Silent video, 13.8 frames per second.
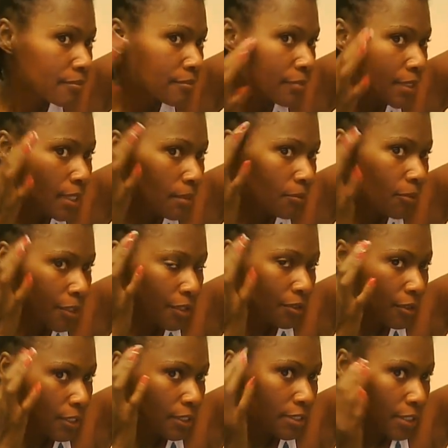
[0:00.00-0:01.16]
but I'm working
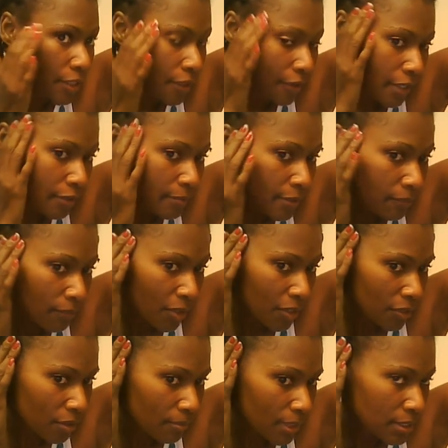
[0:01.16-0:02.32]
on this area. I've been working
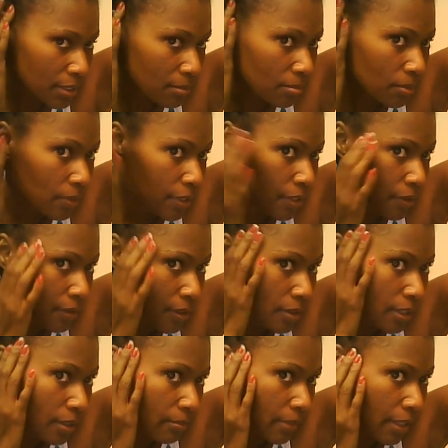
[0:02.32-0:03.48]
on my temple area.
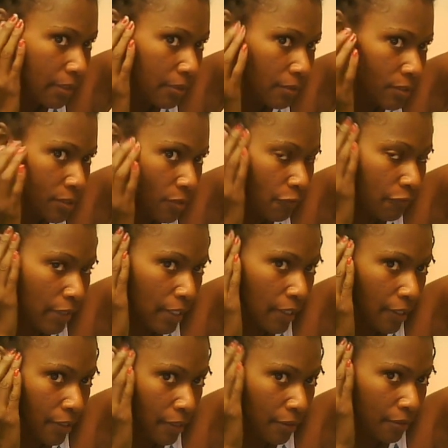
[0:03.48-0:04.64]
My hair is so
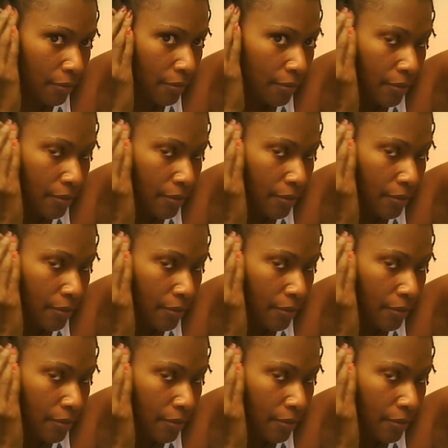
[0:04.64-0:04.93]
fine here.